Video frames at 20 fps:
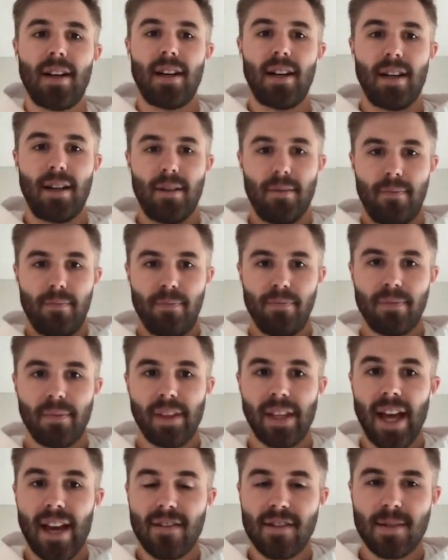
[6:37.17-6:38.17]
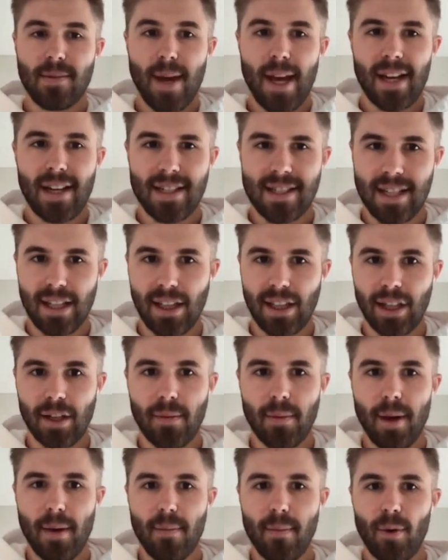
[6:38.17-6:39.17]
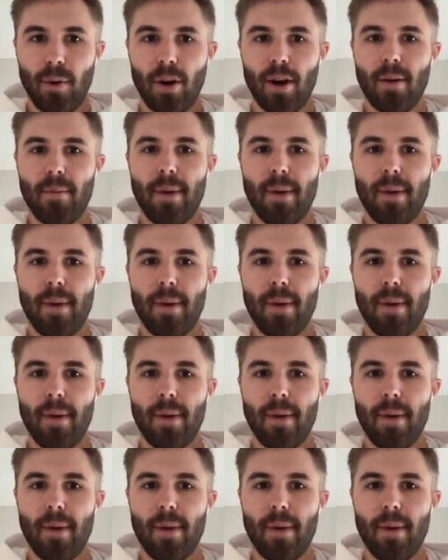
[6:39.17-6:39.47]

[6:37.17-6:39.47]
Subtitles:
Lifespan is a little bit more